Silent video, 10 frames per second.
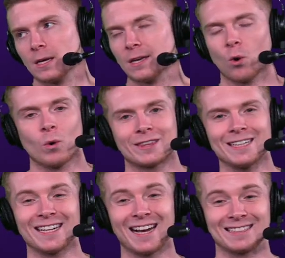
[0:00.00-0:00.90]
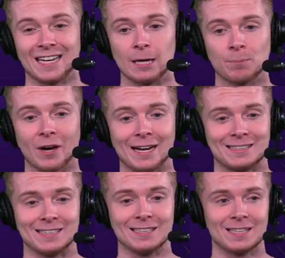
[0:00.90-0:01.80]
you know what they did on tape
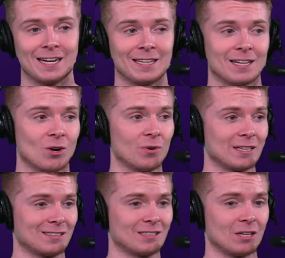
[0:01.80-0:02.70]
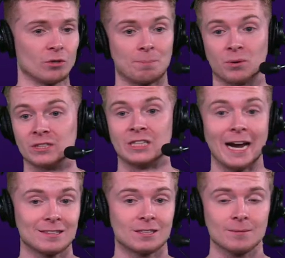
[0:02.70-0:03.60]
last season, and they don't necessarily
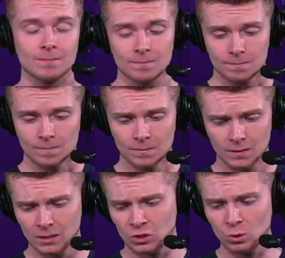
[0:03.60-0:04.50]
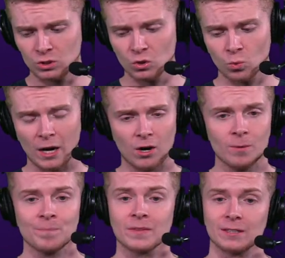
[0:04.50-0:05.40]
project too too
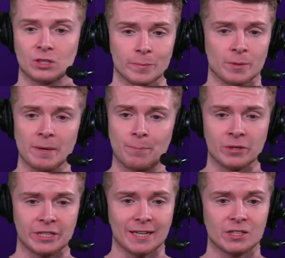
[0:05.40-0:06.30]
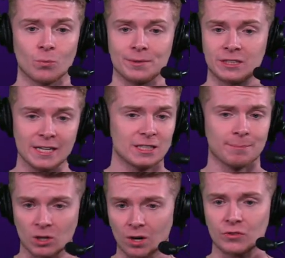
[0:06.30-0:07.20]
well. In terms of me projecting what JJ
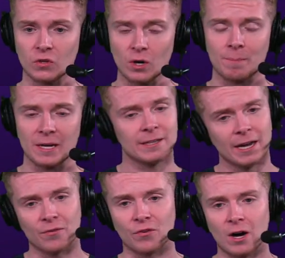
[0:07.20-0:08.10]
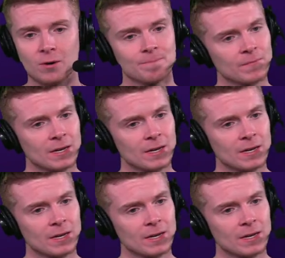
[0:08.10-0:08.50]
McCarthy could be in the NFL,